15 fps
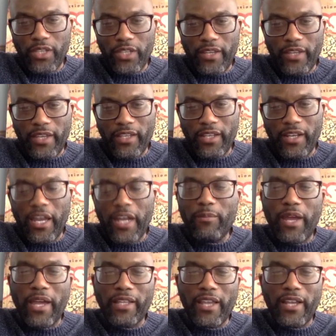that a lot of
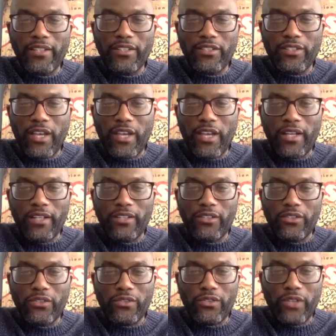Black actors are
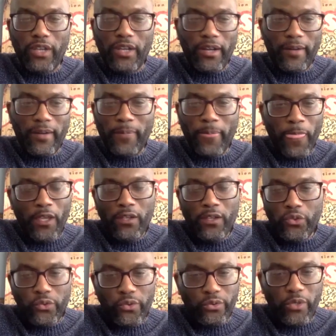
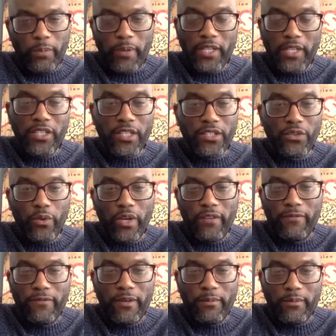2 to 3 paychecks
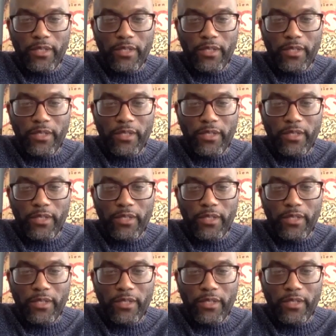away from